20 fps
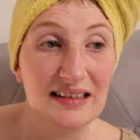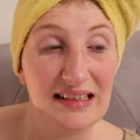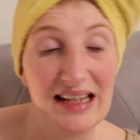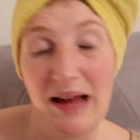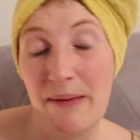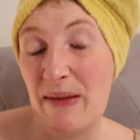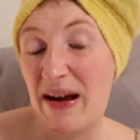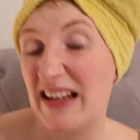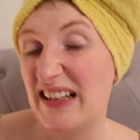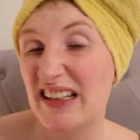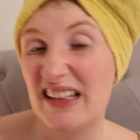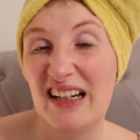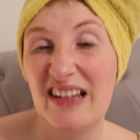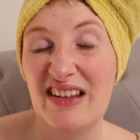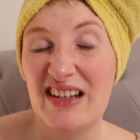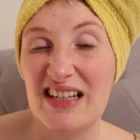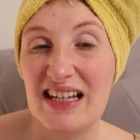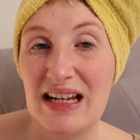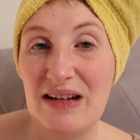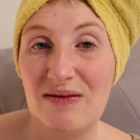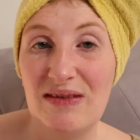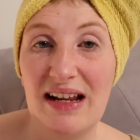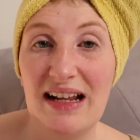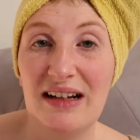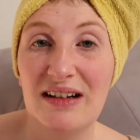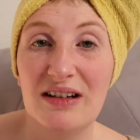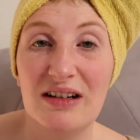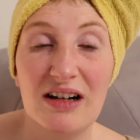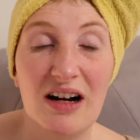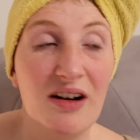basically this
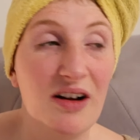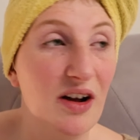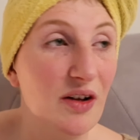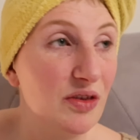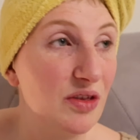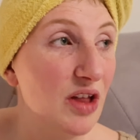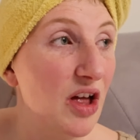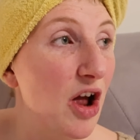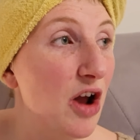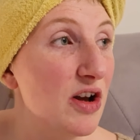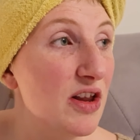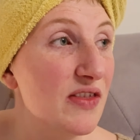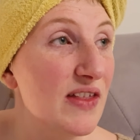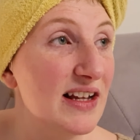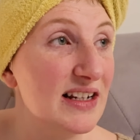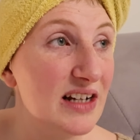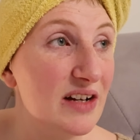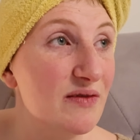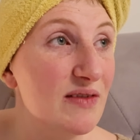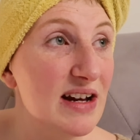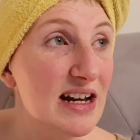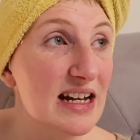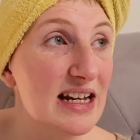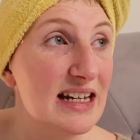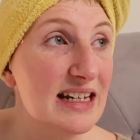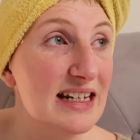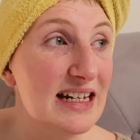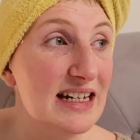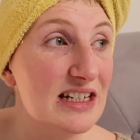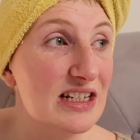evening. The only things I
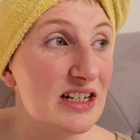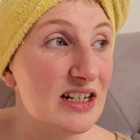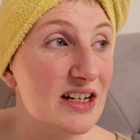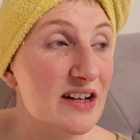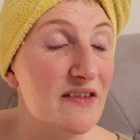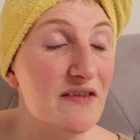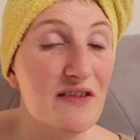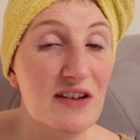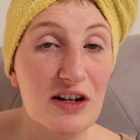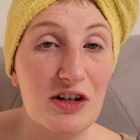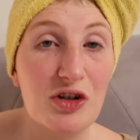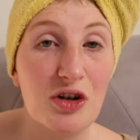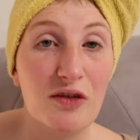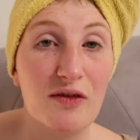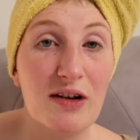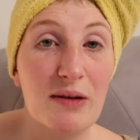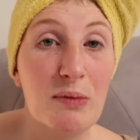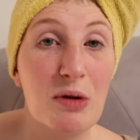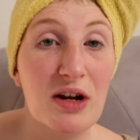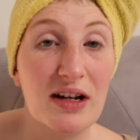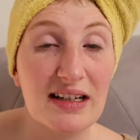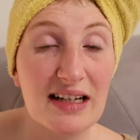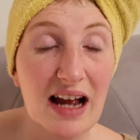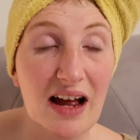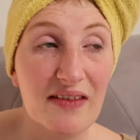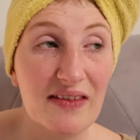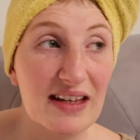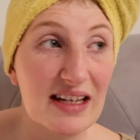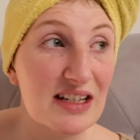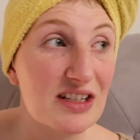really need to finish off are putting
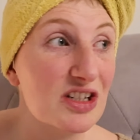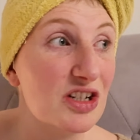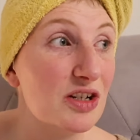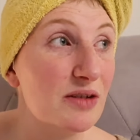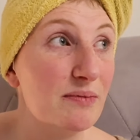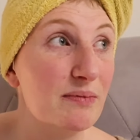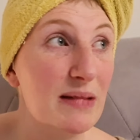down these